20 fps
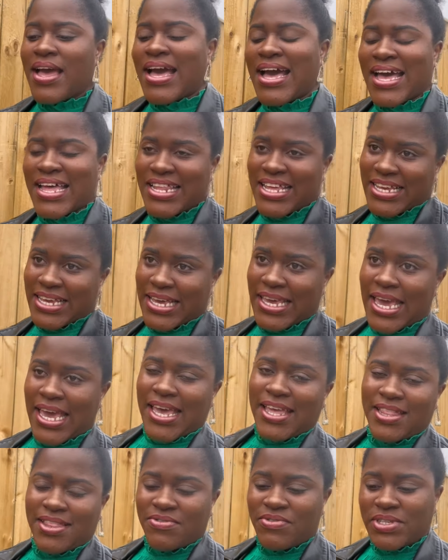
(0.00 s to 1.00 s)
And
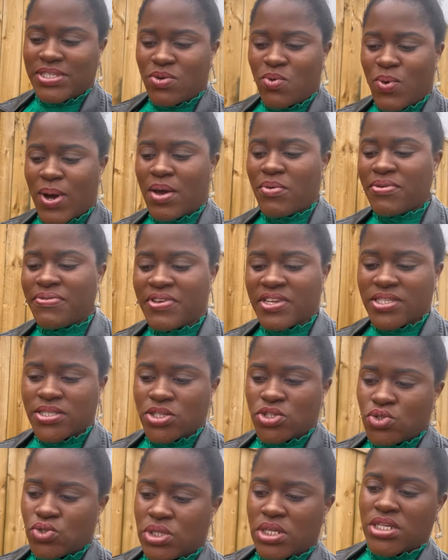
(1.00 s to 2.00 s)
again, the reason why we fixed
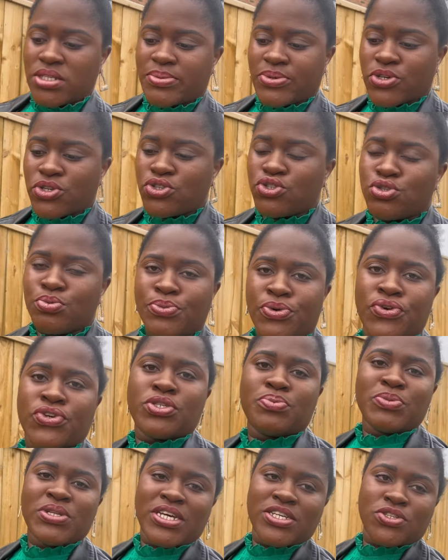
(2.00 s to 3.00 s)
it today is because tomorrow
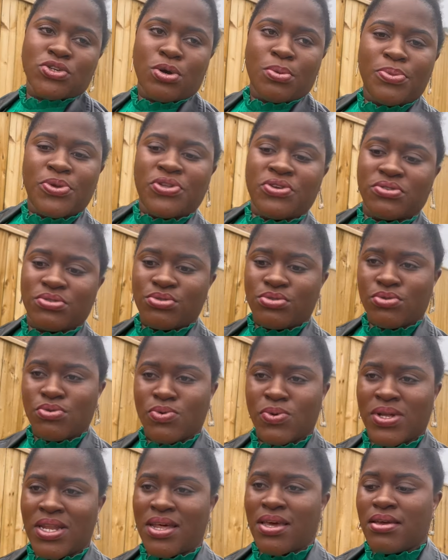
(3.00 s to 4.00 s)
is Mona's communion. So
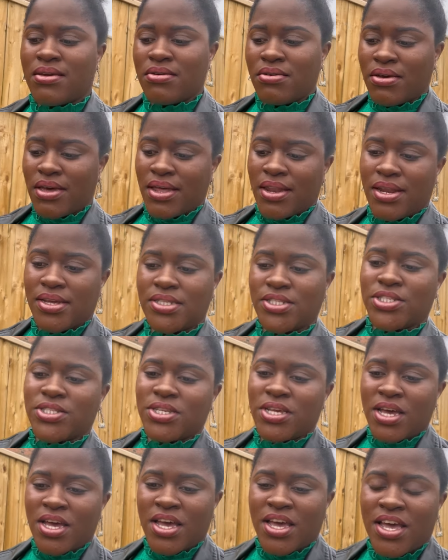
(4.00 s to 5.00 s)
we're like, okay,
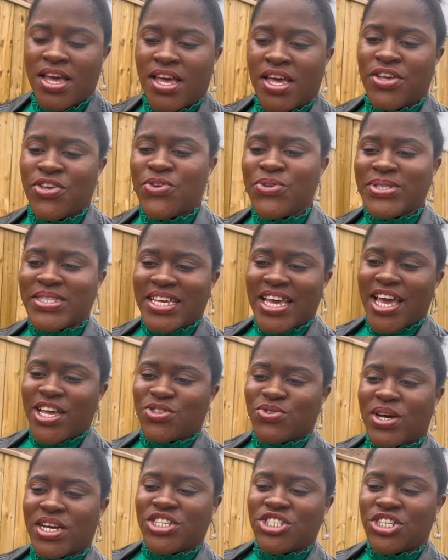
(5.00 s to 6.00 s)
let's use the hair
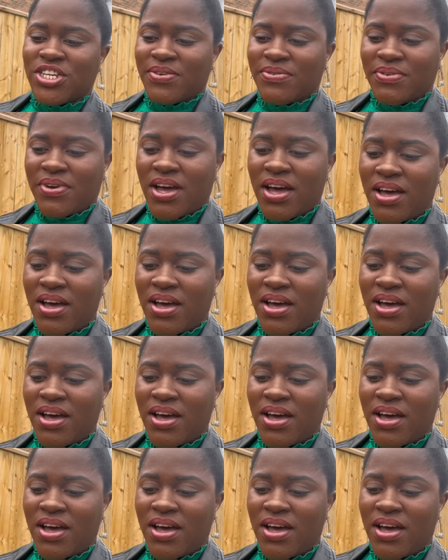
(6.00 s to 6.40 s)
to achieve.